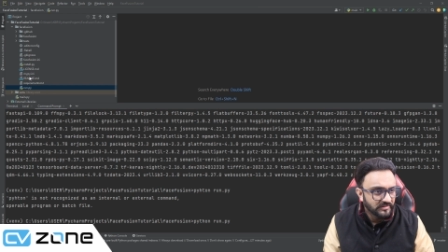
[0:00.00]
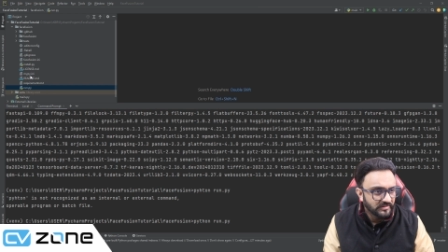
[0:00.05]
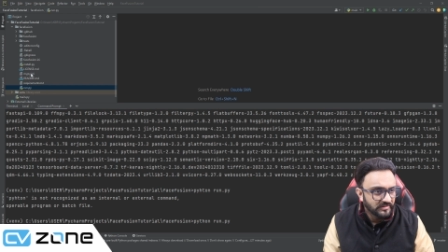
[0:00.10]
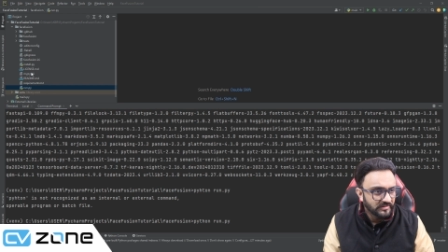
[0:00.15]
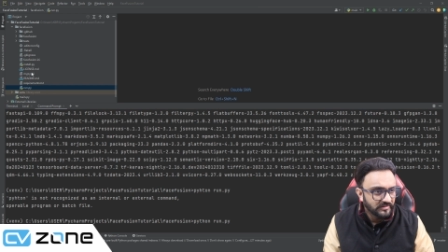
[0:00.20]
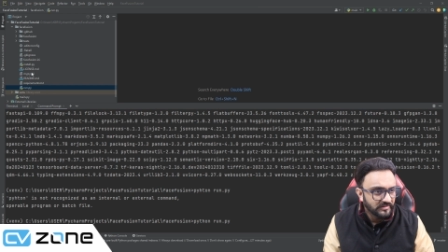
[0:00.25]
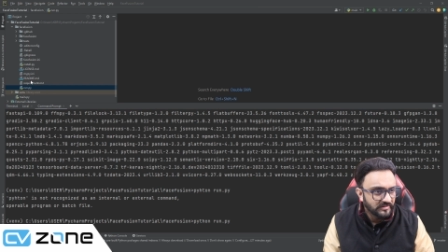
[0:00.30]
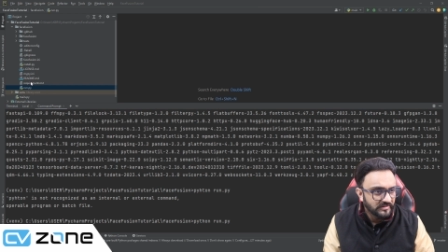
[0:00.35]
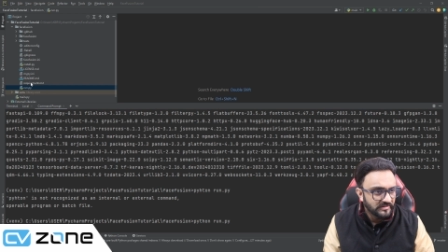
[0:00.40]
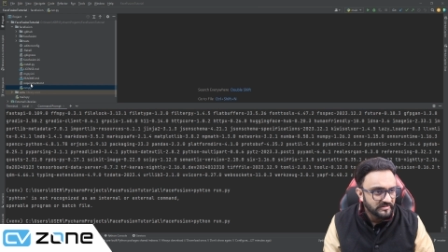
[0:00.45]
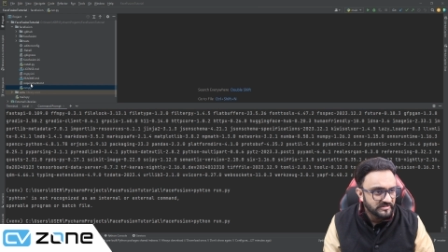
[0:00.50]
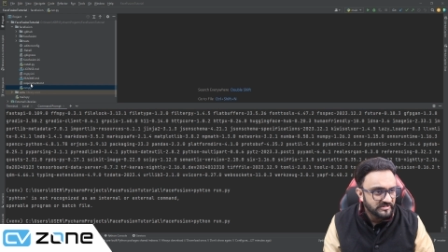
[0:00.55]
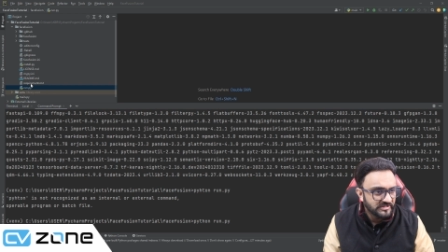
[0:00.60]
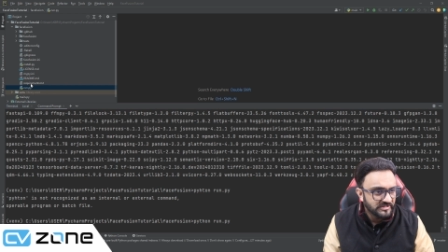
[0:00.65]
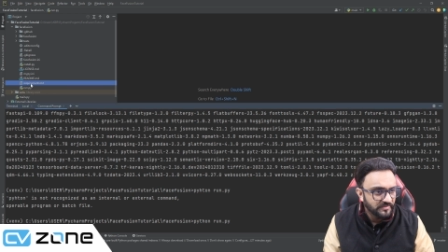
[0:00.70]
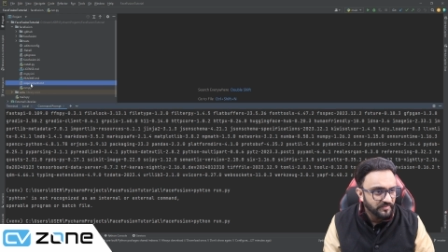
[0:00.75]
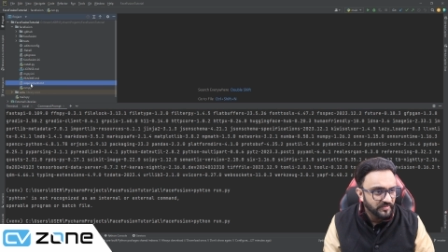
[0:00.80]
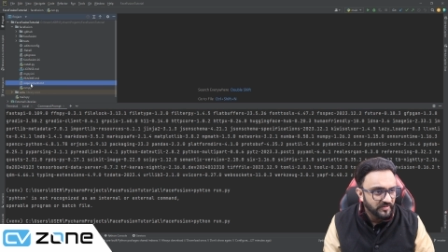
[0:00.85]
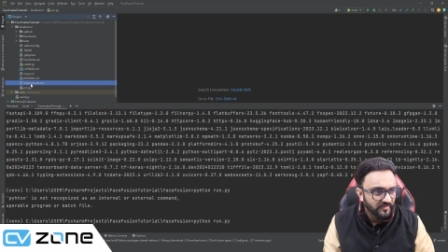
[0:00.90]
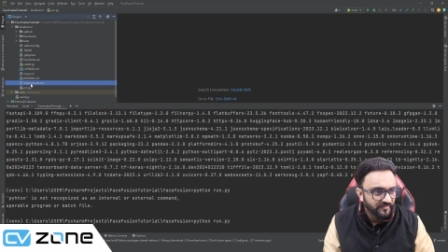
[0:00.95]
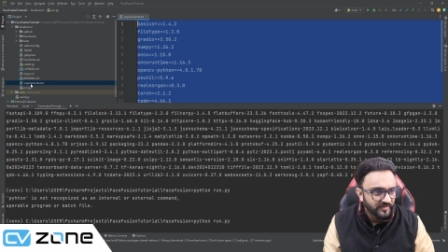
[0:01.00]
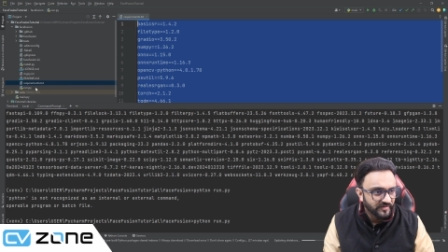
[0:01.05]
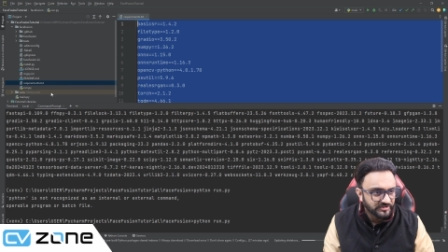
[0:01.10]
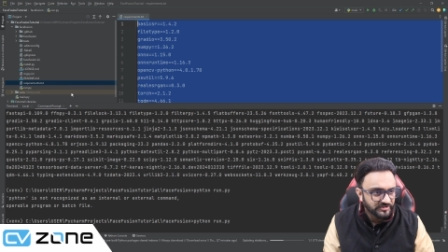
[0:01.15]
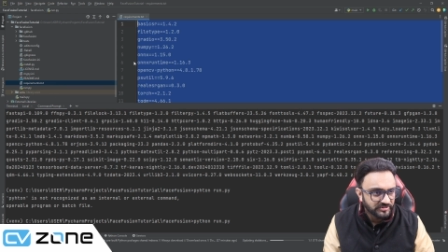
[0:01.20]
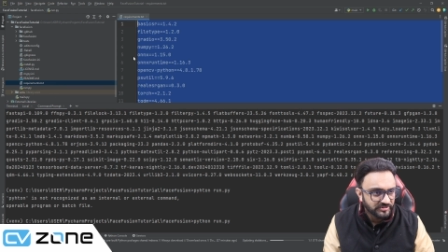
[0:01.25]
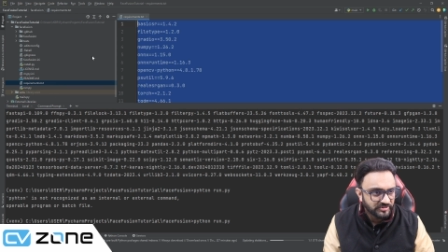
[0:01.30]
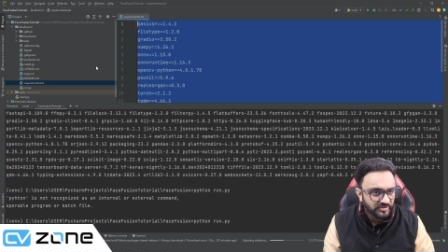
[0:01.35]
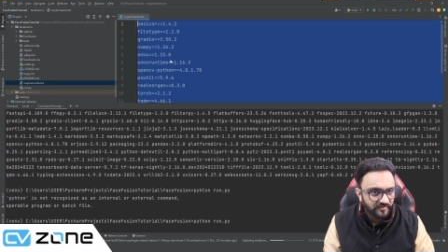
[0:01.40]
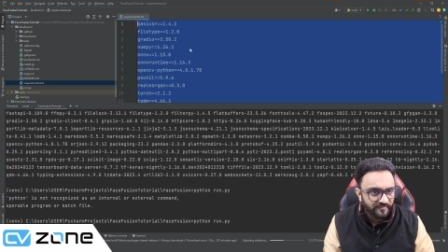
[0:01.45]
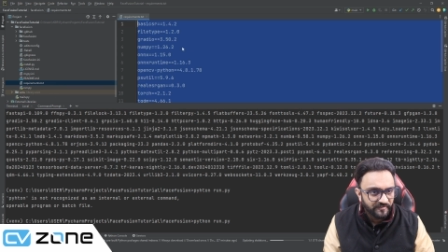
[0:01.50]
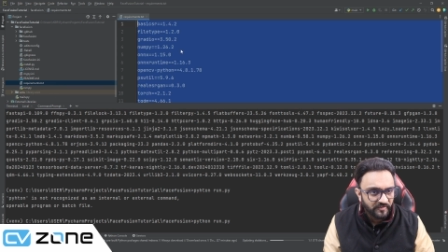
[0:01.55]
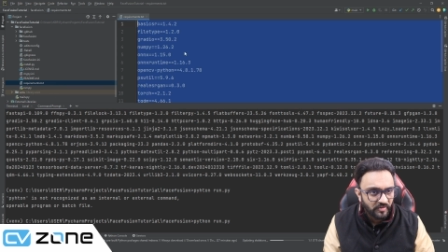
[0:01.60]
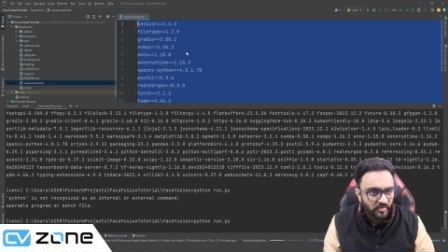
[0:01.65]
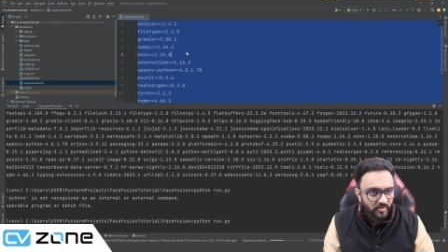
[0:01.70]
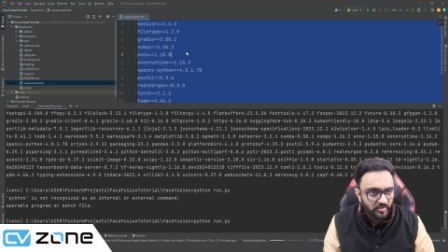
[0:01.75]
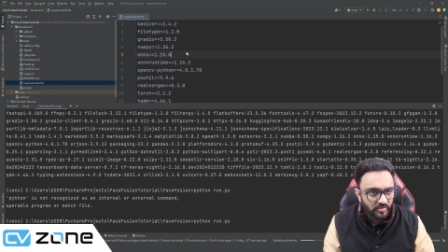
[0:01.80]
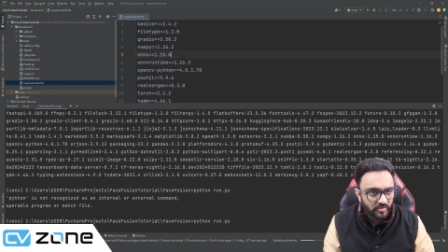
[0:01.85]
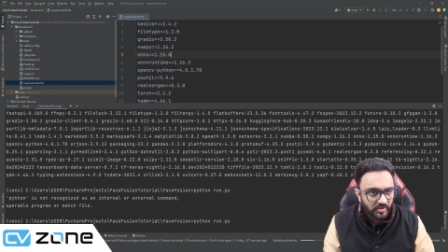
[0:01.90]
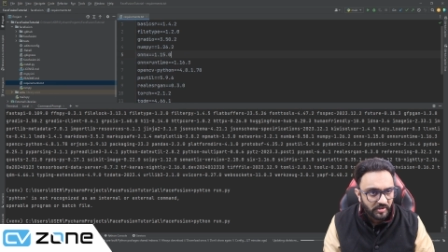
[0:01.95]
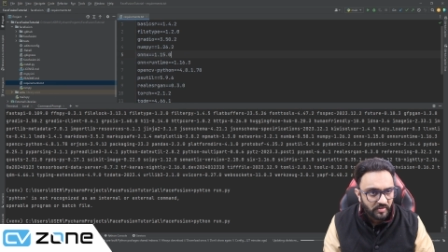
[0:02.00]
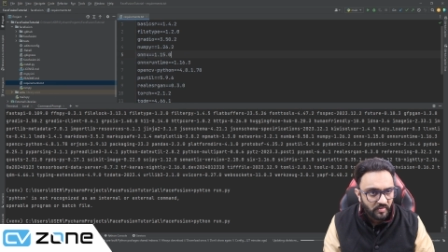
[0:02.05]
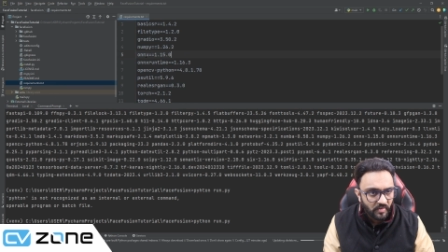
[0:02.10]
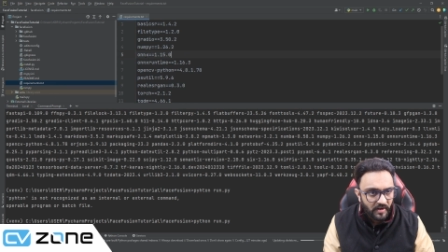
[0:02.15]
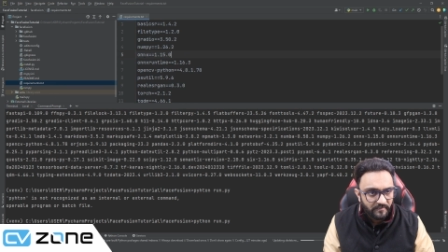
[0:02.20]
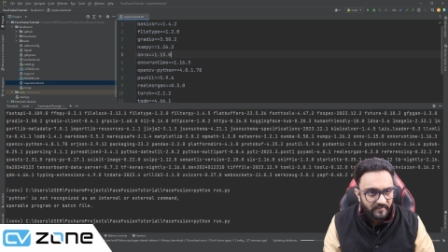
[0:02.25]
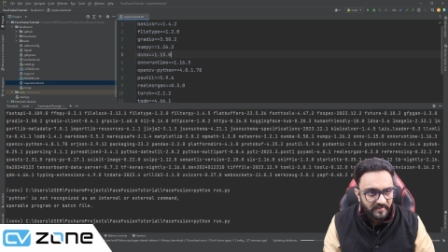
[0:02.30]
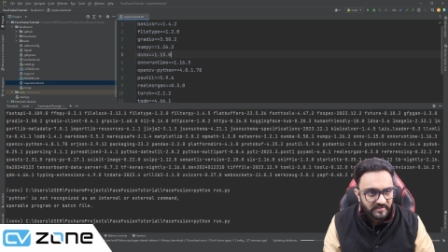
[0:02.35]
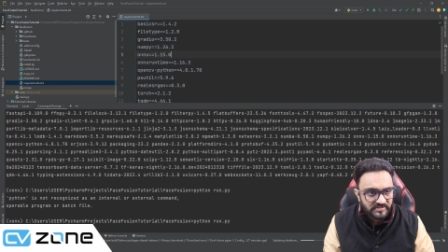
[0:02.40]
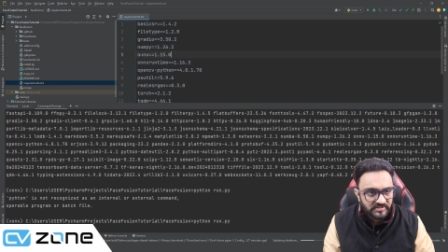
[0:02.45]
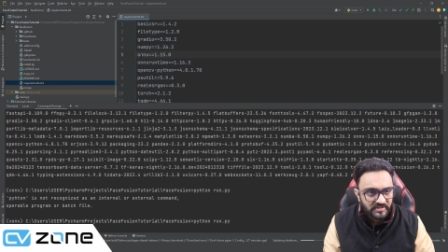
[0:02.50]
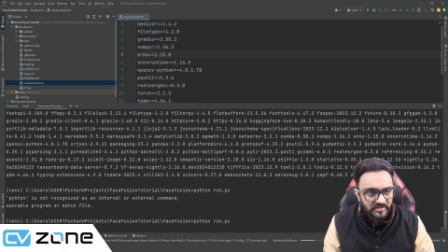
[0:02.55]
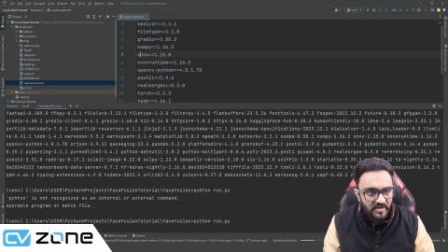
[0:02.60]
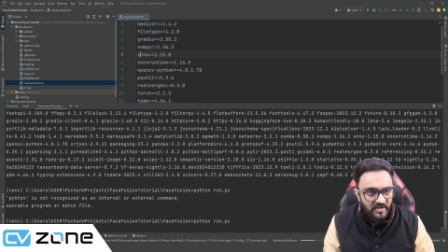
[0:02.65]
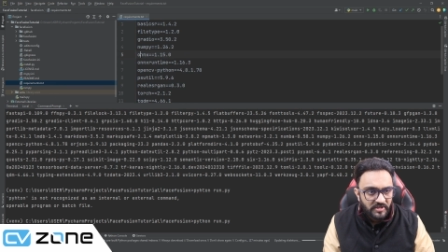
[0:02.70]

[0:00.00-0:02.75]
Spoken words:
CPU version. So if you go to requirements,